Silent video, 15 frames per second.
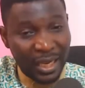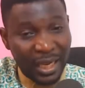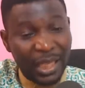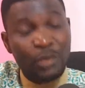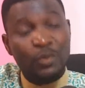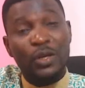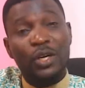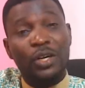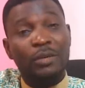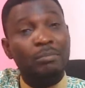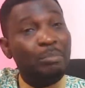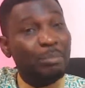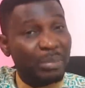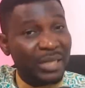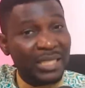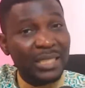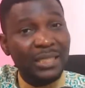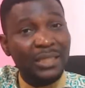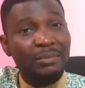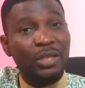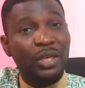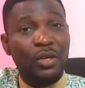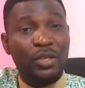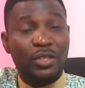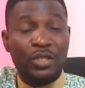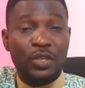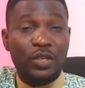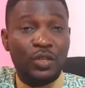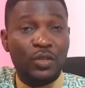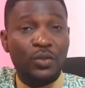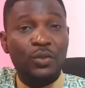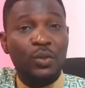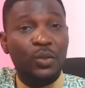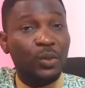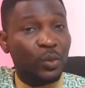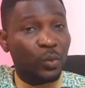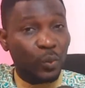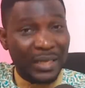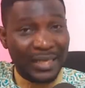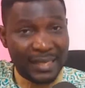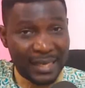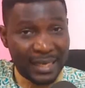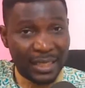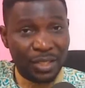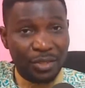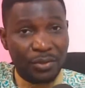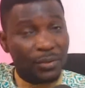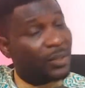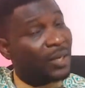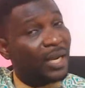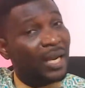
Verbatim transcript: It will come basically because you look within you